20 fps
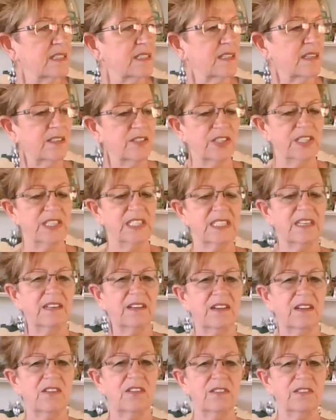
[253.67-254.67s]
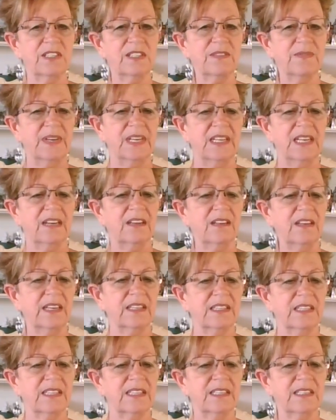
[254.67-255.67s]
like she's got cards fanned out
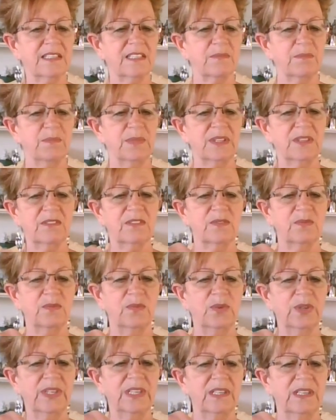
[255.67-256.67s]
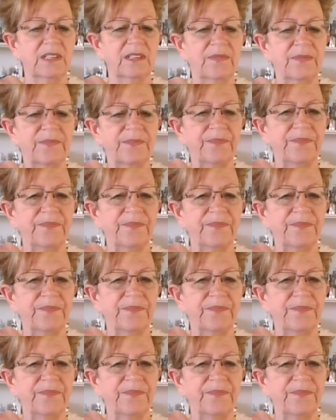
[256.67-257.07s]
like this, but there's one